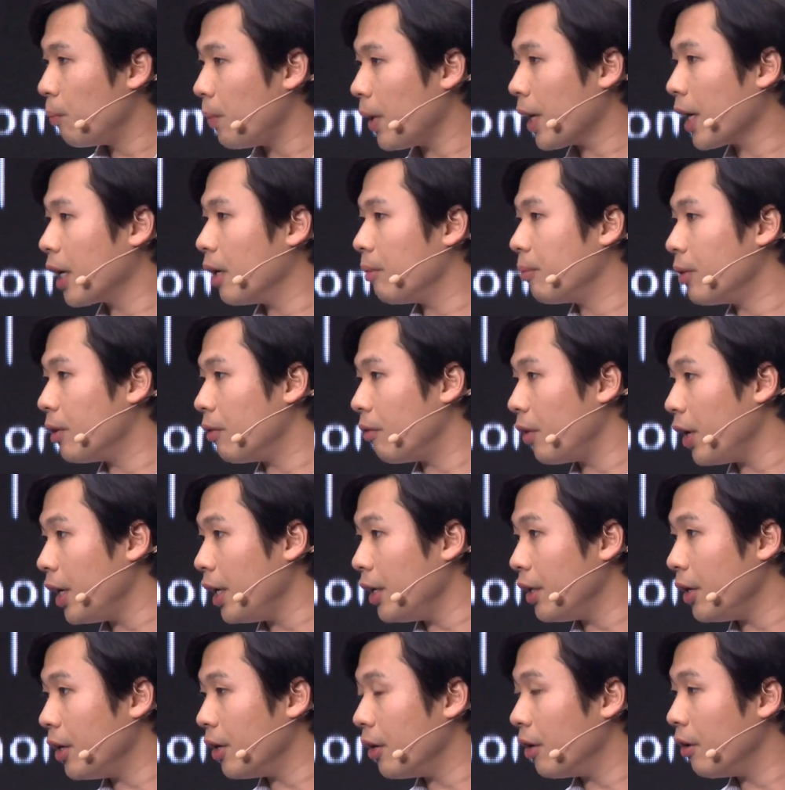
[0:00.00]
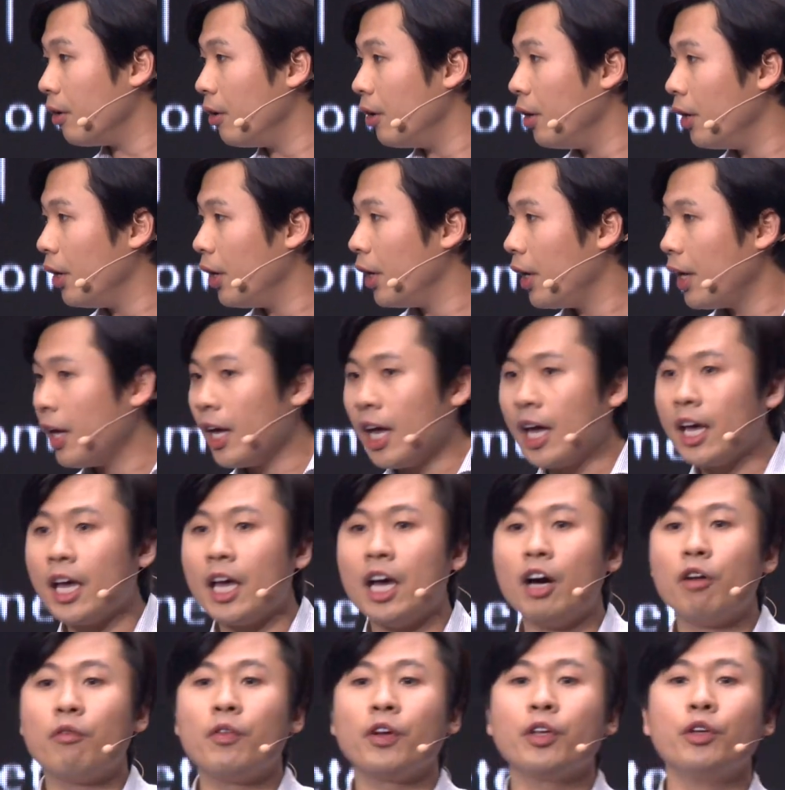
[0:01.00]
pick up the radio, and
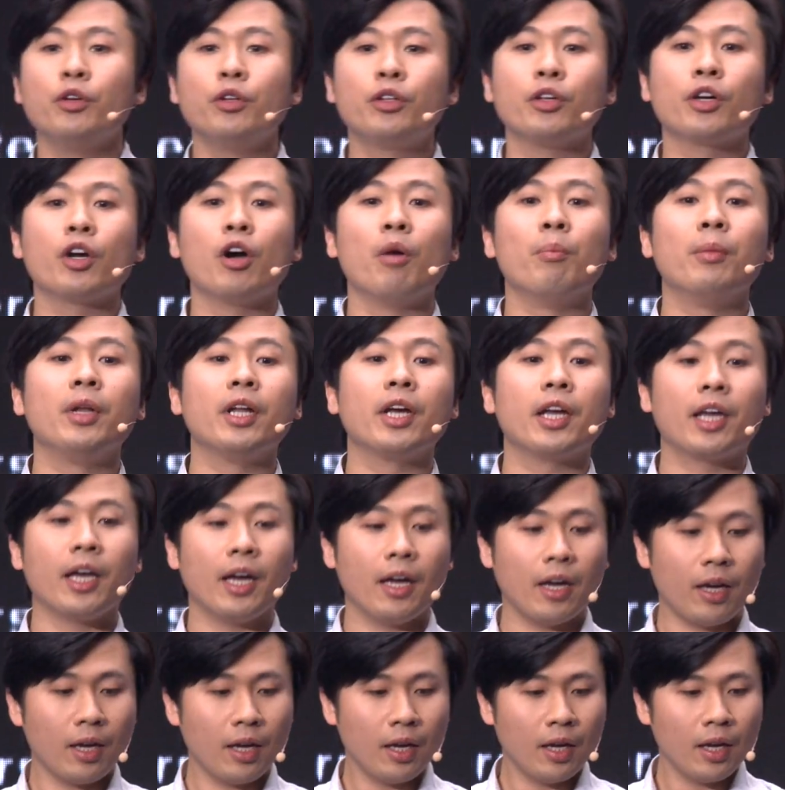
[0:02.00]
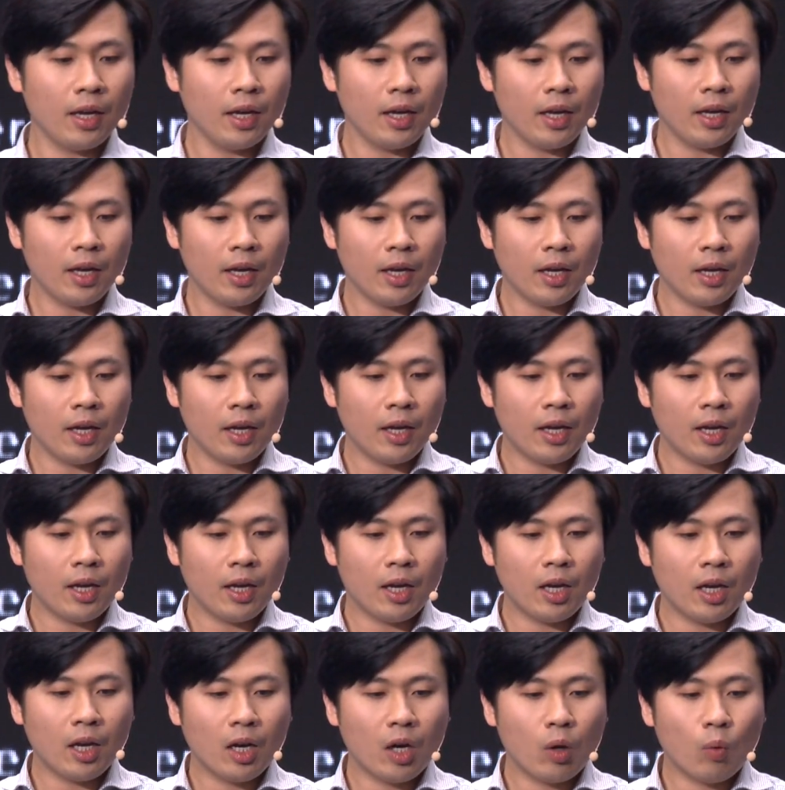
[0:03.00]
helping you to communicate.
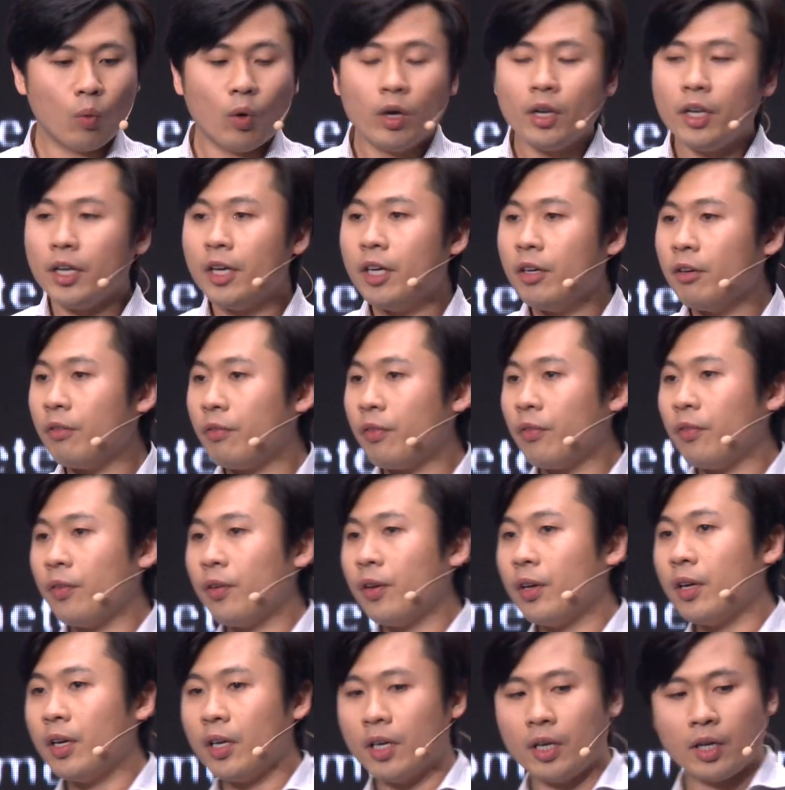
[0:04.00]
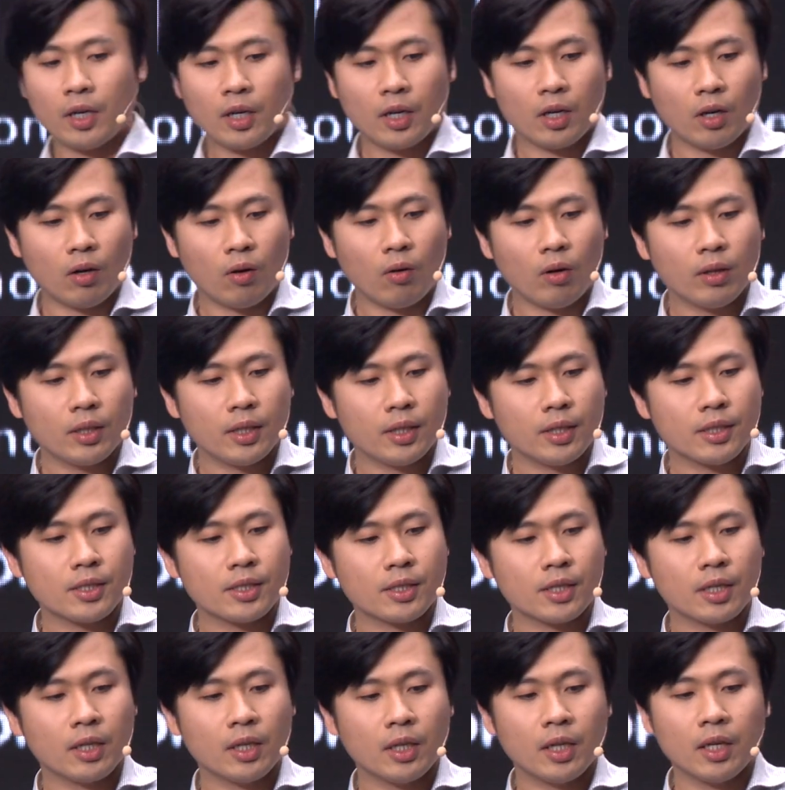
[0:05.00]
What if all
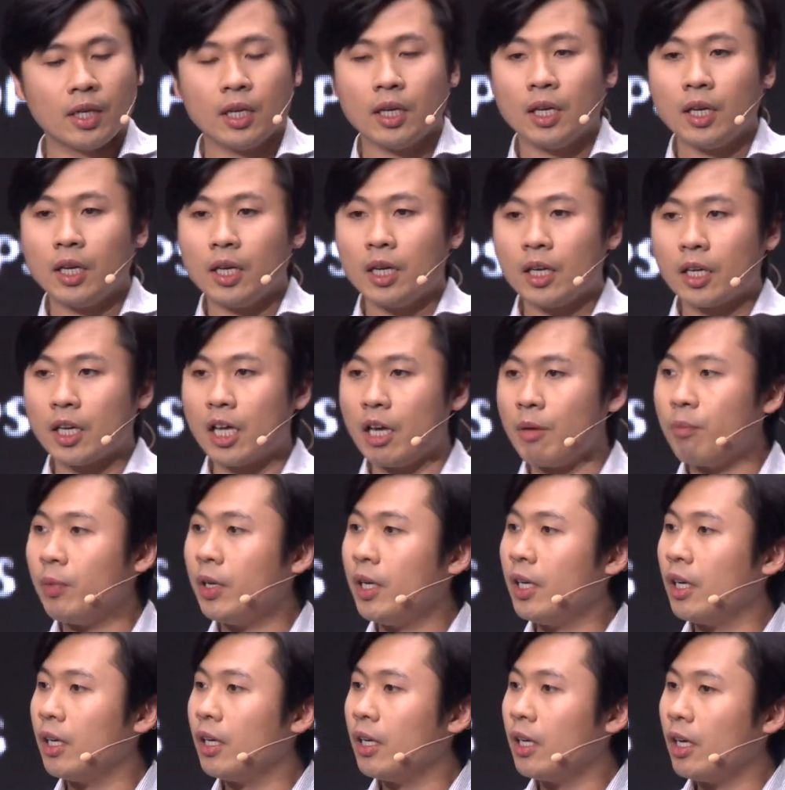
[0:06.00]
this can be